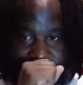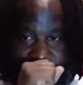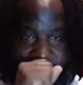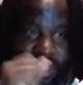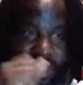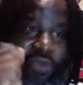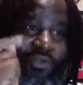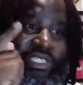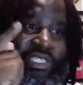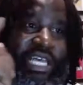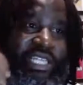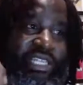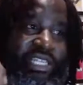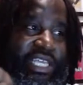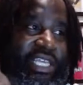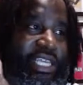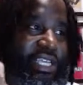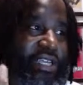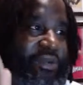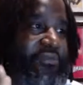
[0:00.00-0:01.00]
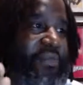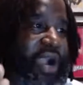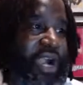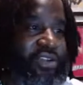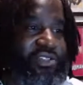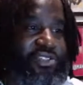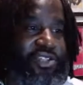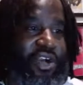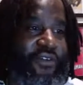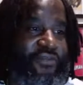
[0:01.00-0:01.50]
which I think
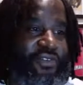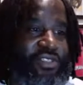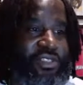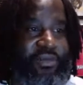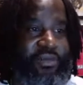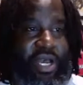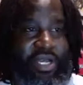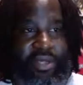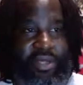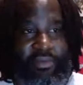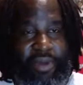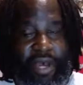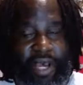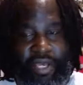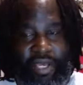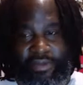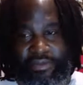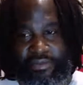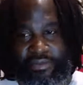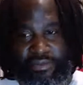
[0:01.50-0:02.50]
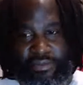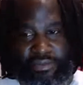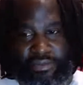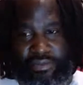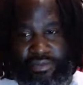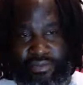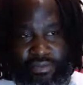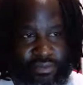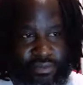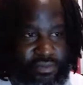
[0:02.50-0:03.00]
Microsoft is about to buy.
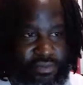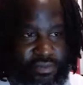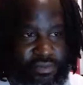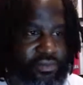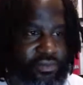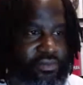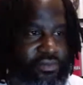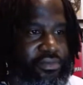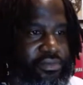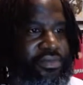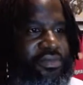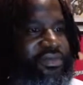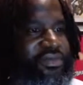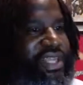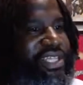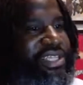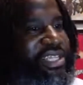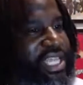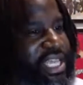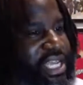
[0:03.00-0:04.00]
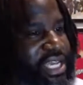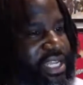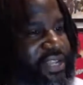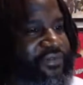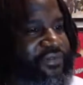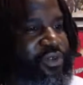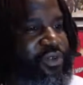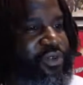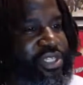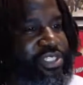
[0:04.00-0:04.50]
Then if
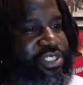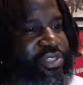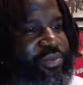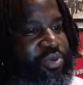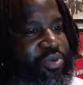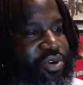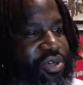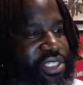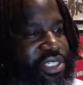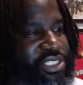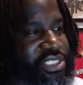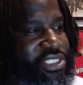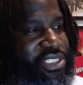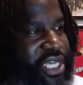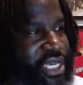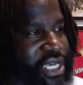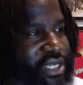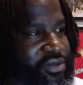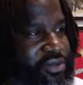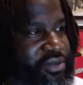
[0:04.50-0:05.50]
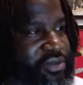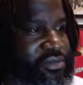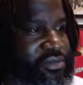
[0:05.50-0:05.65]
you want to support the channel,